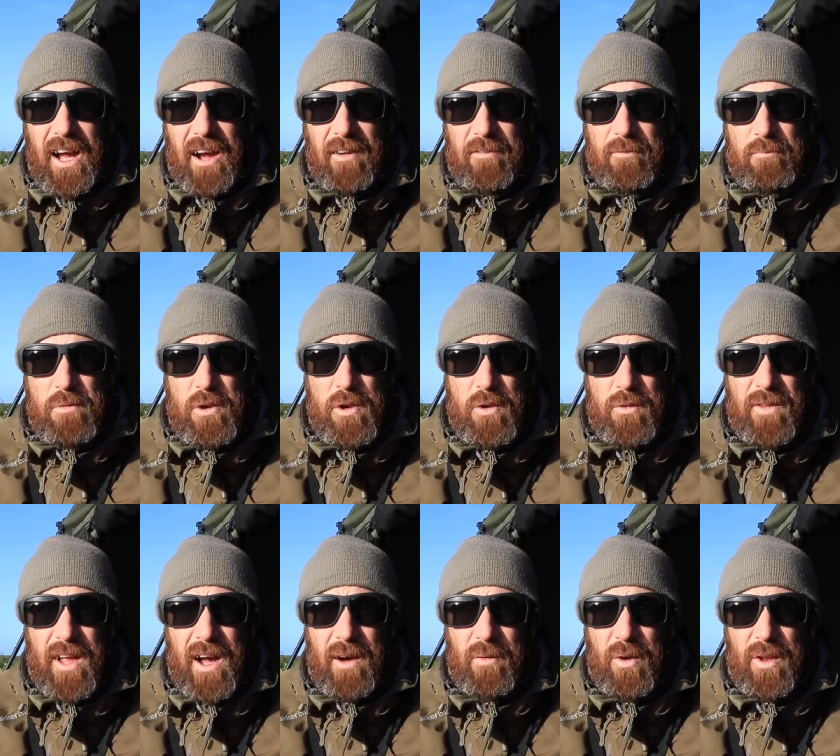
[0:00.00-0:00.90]
I've moved
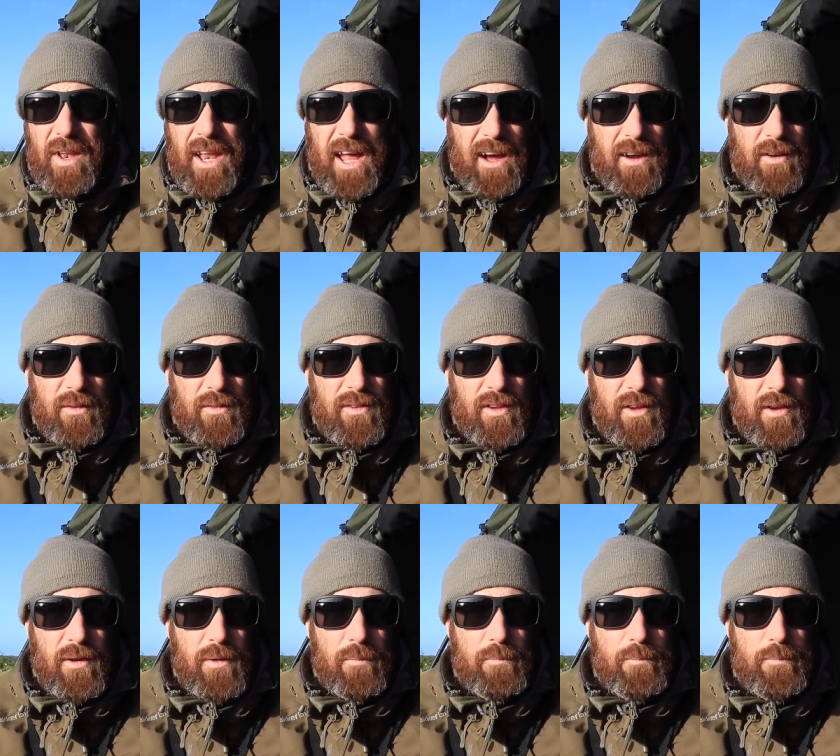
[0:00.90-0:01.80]
that one now
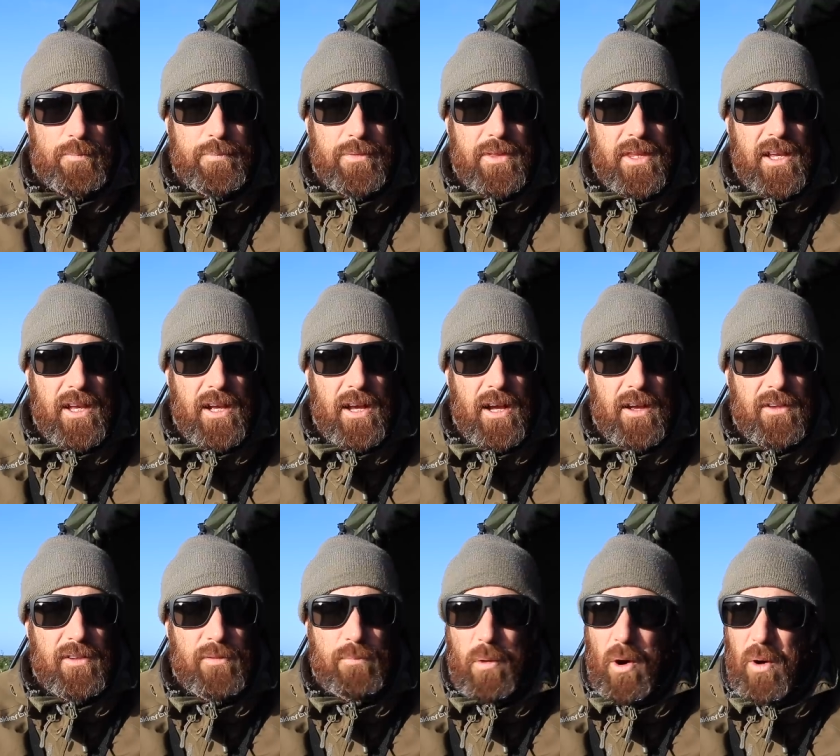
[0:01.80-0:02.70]
to
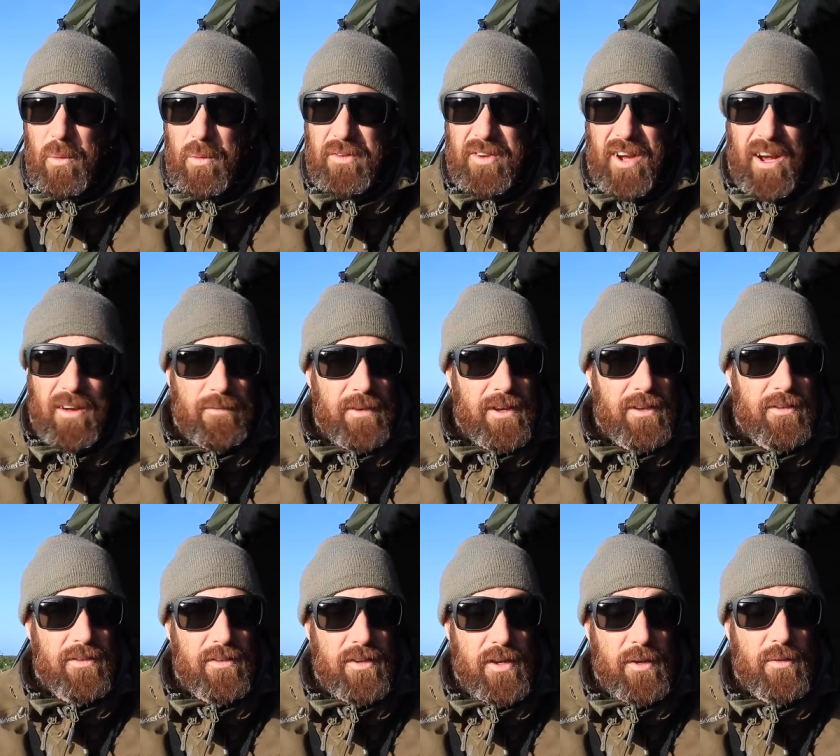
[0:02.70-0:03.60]
a spot which I think
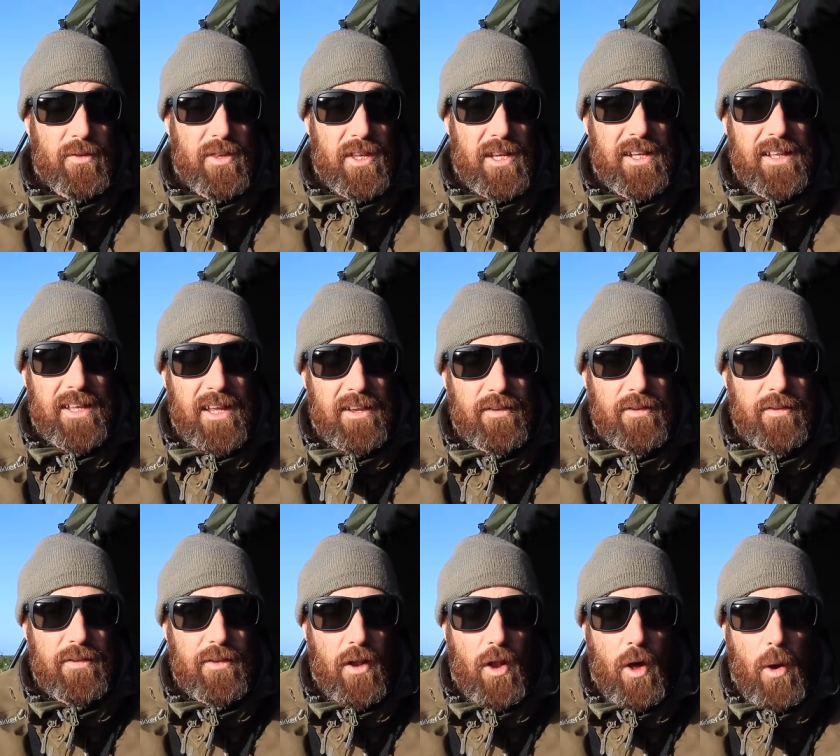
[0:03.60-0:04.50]
suits the
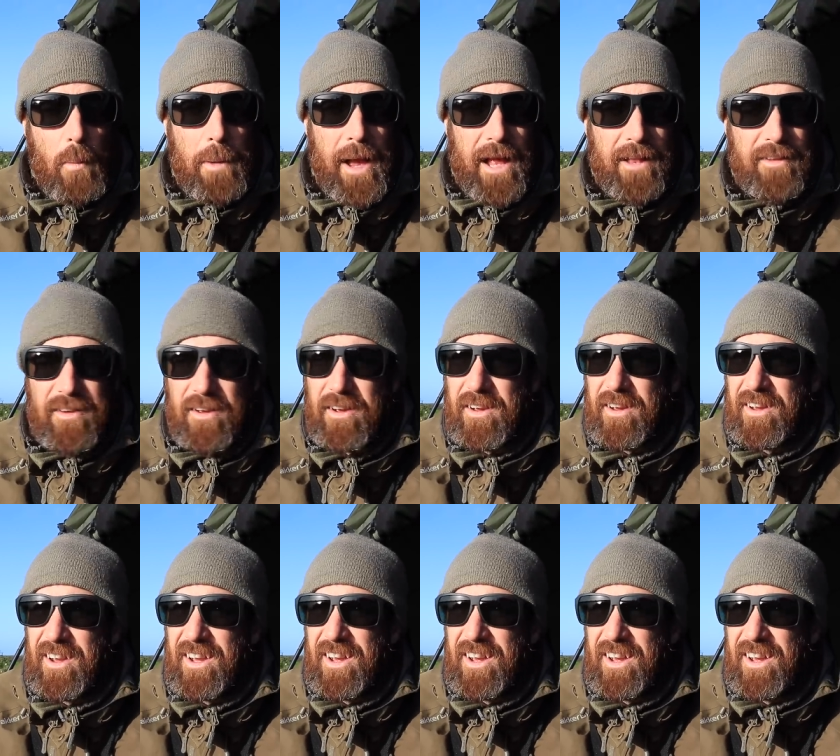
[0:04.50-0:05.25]
conditions a lot better.